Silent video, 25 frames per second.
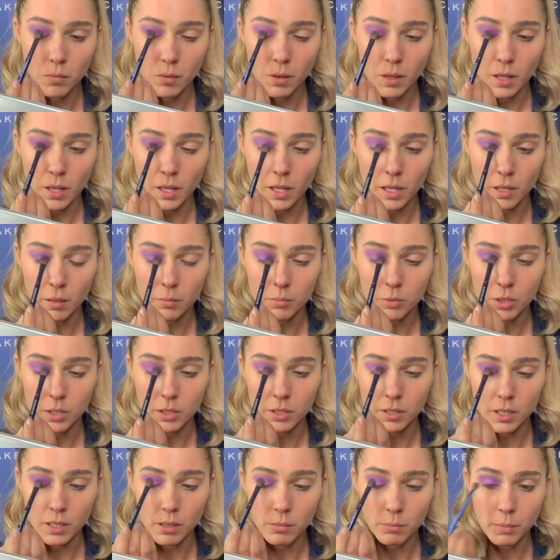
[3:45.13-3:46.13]
And I'm
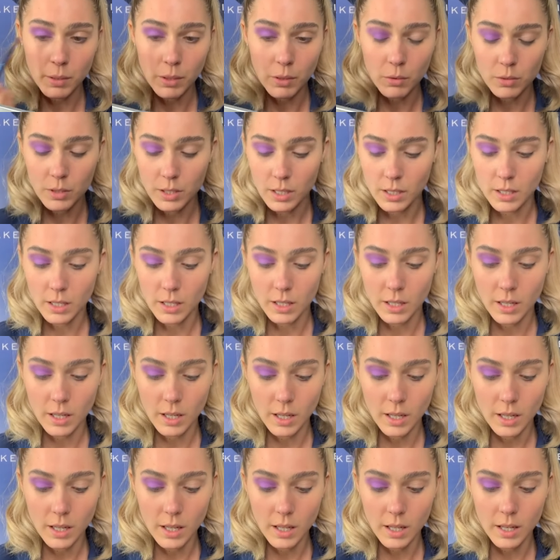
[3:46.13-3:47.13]
just going to build
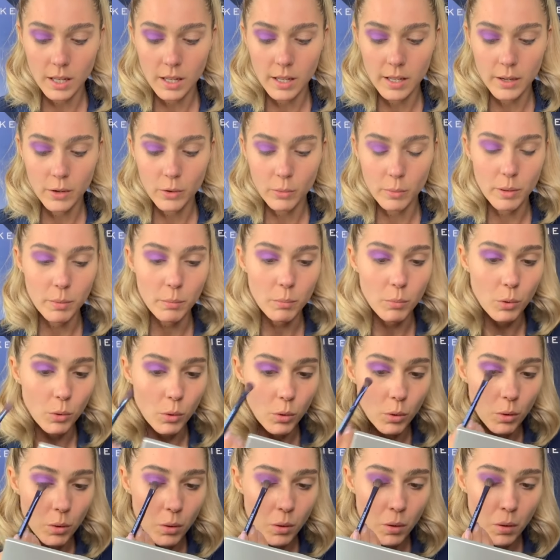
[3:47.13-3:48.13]
a little bit
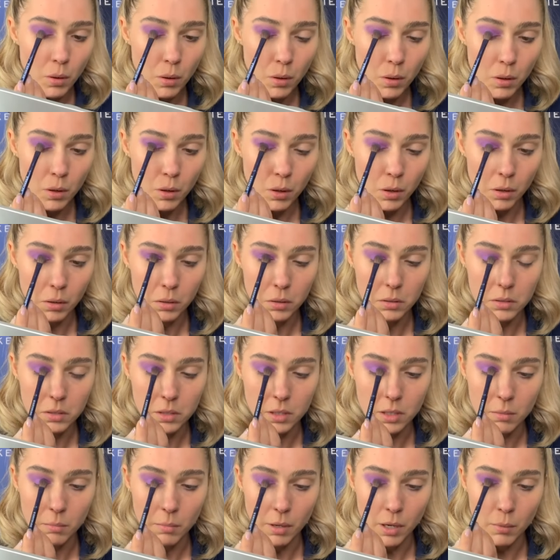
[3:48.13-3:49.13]
more
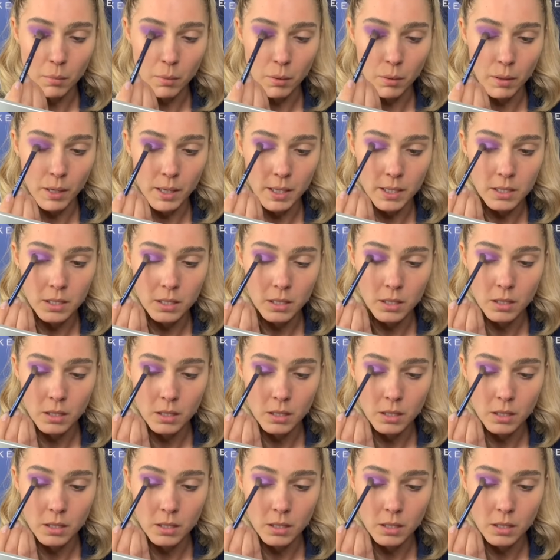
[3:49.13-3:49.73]
onto the mobile lid.